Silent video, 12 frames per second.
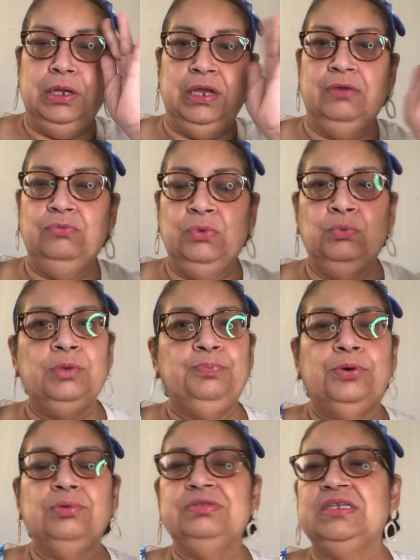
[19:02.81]
and when we're
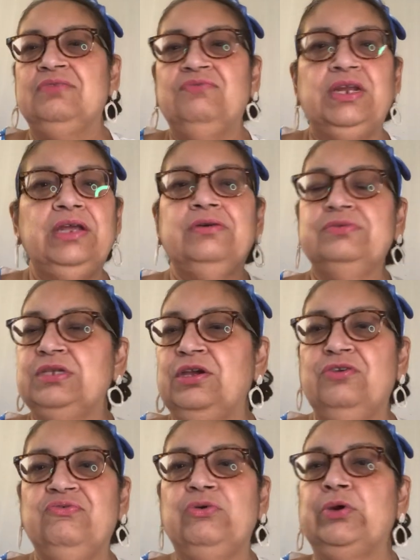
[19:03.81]
posting videos
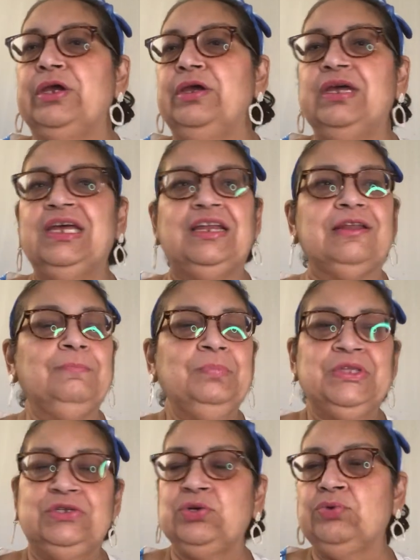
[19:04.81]
here for you and
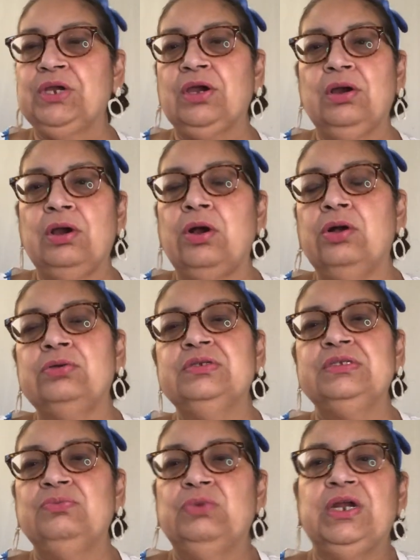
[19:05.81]
showing our
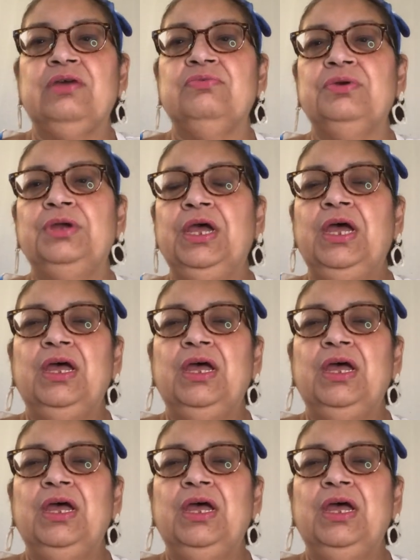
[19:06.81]
hauls and whatever.